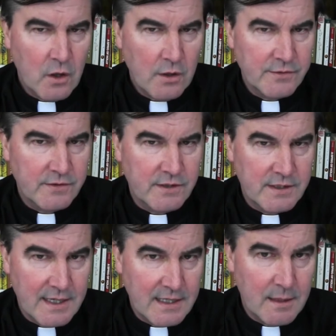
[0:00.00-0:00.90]
calls us
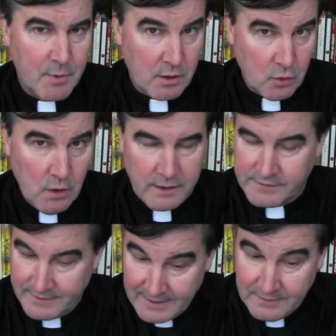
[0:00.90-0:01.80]
to take up our
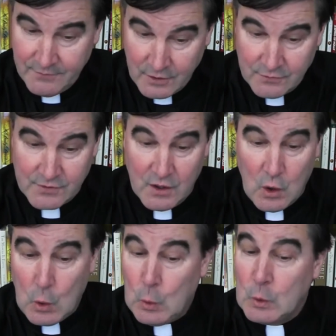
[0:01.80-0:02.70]
cross, and that involves a
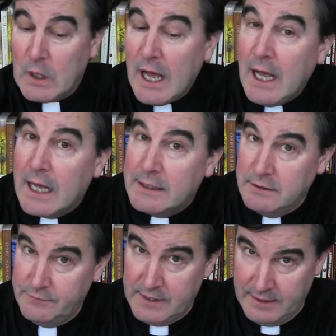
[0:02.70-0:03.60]
whole lot
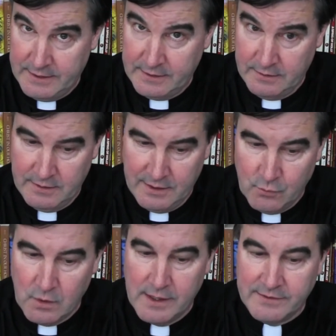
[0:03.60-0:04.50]
of dying
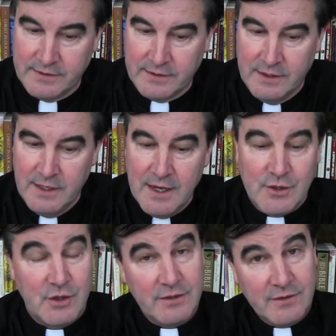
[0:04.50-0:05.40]
and rising.
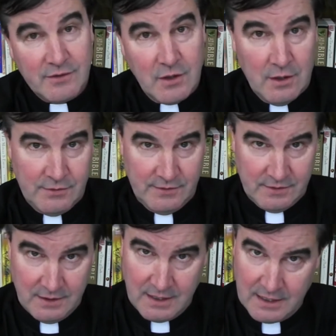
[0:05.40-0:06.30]
Jesus calls
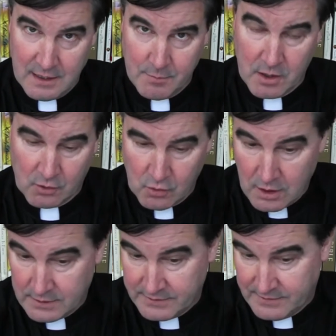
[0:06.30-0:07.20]
us to take up our
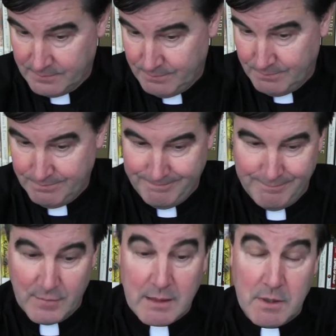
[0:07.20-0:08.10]
cross,
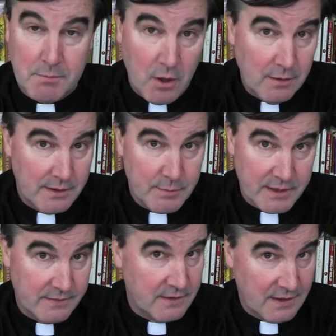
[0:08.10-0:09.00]
maybe partly
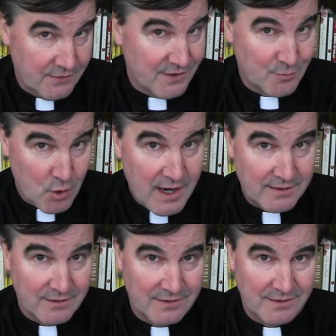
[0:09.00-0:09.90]
because it gives us
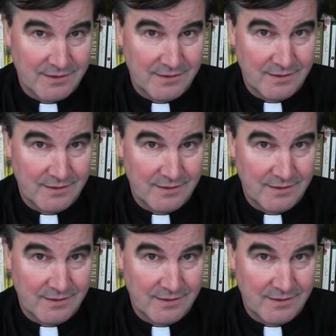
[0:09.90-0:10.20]
practice.